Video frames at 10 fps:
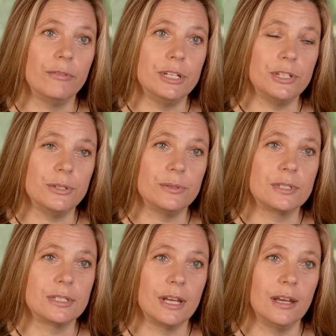
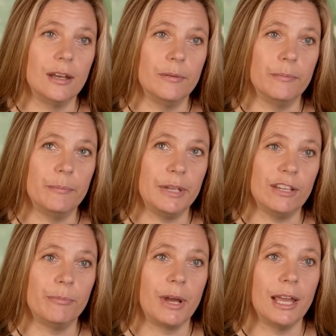reduce
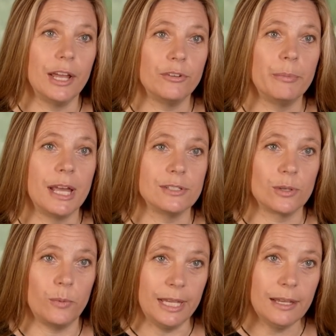beef by 100 pounds
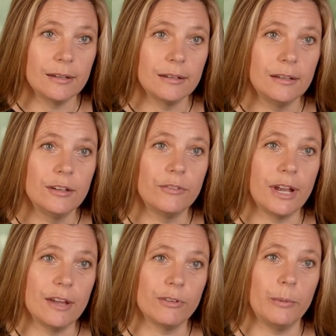a week
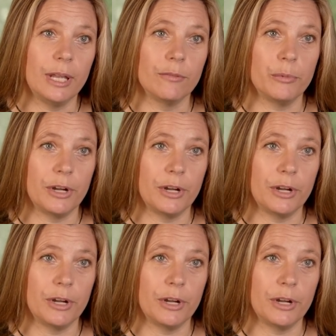for every week of